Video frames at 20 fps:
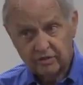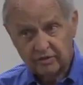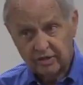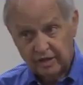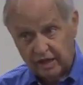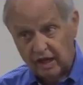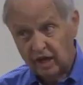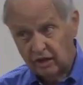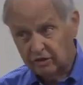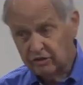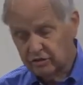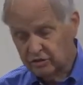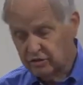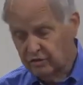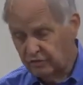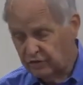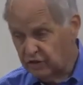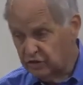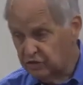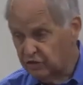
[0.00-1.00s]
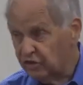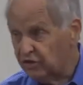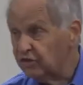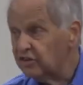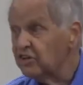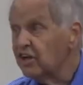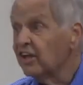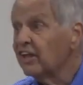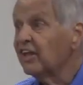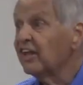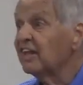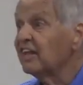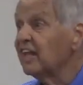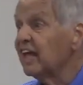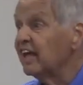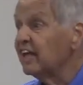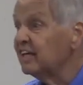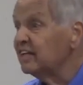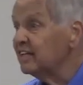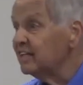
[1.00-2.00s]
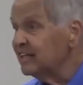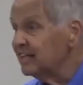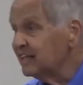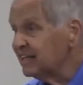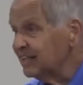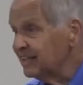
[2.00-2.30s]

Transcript: the elders of the church, then